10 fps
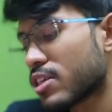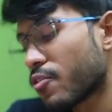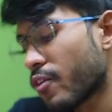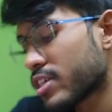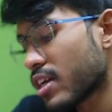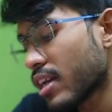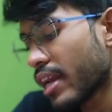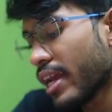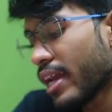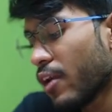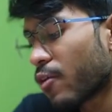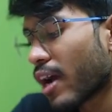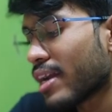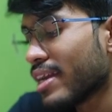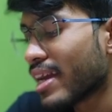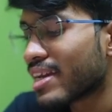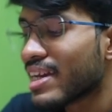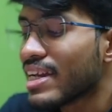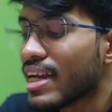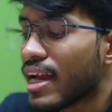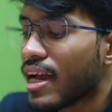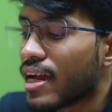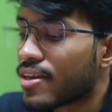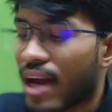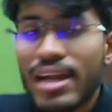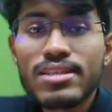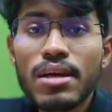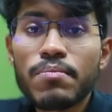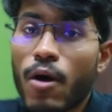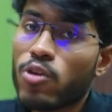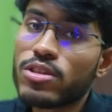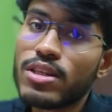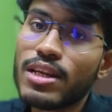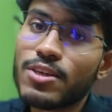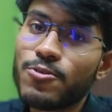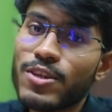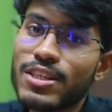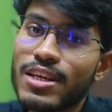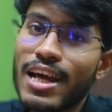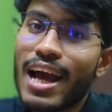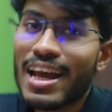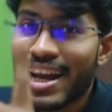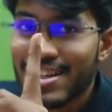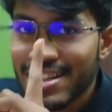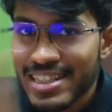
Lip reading: equation, you can directly write the boundary layer equation, and at the